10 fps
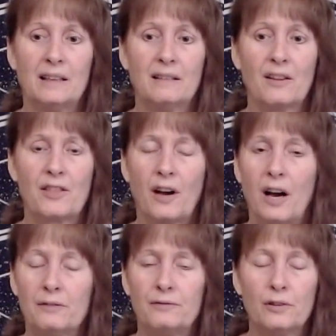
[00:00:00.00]

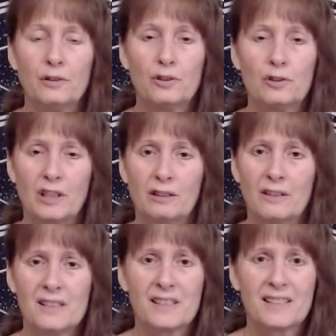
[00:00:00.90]
thoughtful,
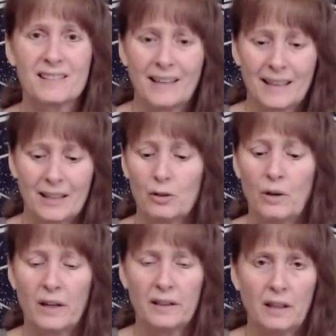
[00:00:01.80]
generous. I could go
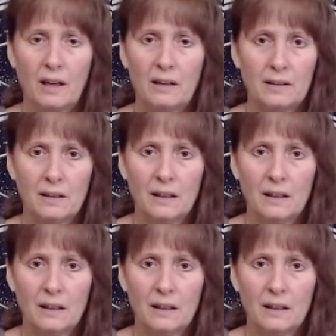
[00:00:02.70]
on and on.